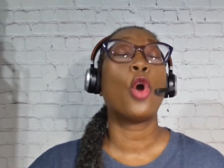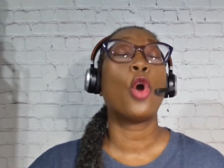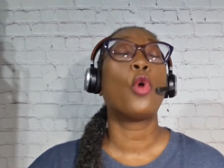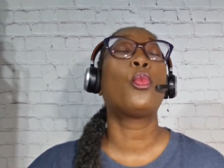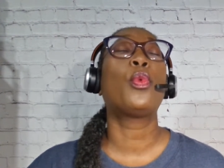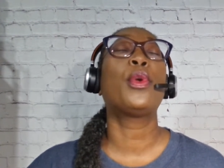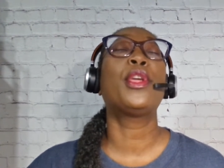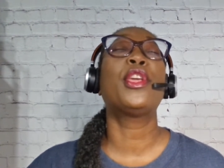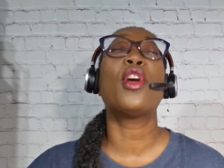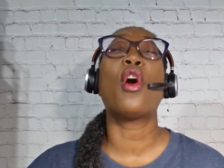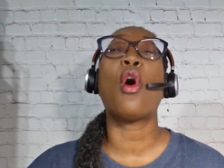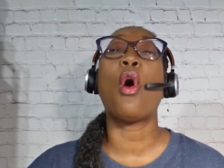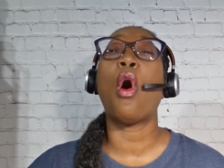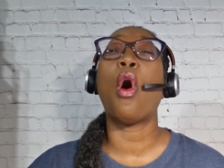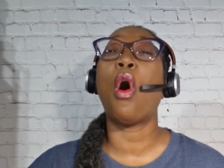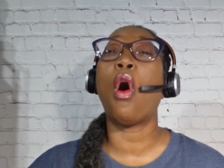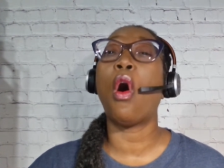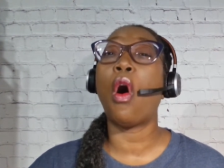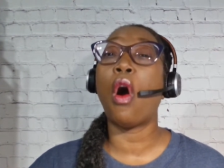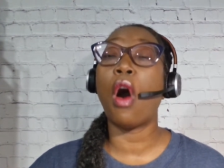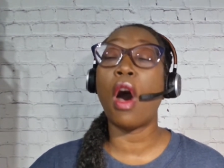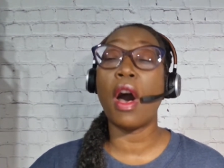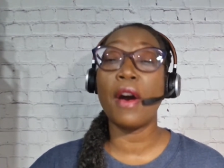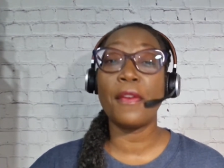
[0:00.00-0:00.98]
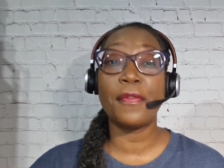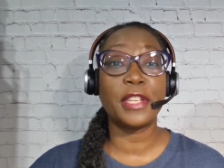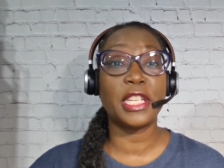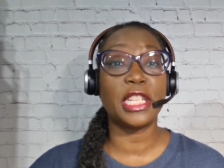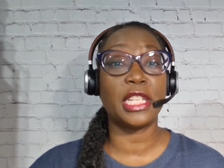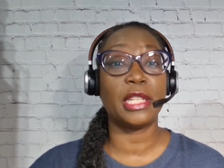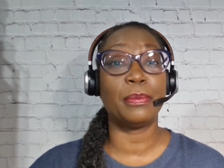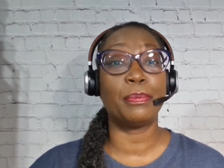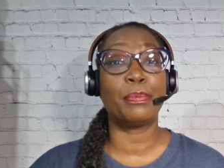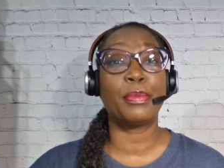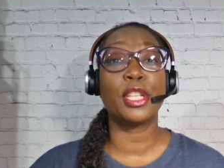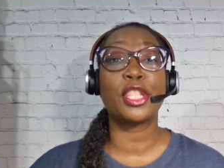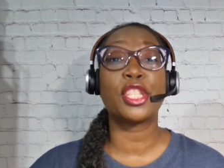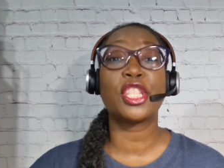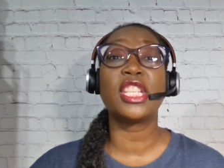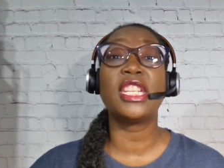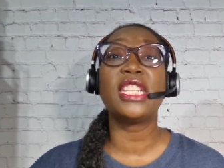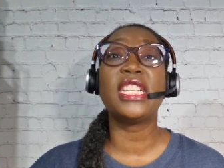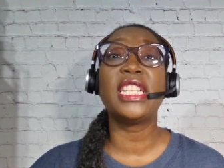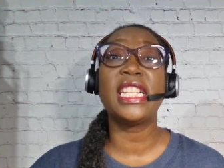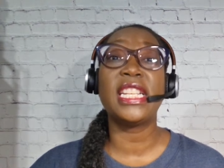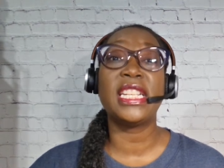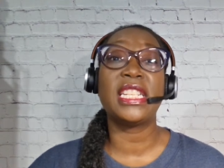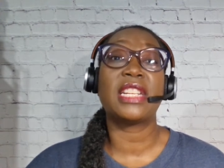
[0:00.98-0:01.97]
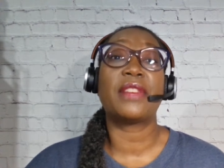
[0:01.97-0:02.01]
we often put the
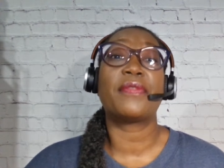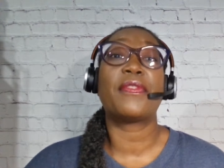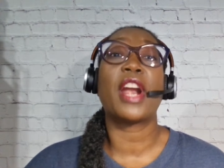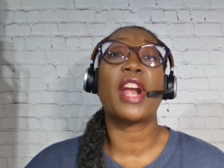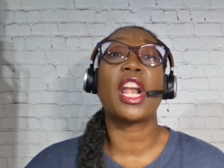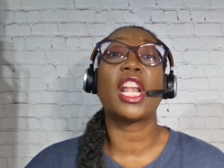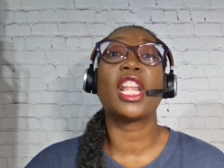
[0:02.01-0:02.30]
needs of our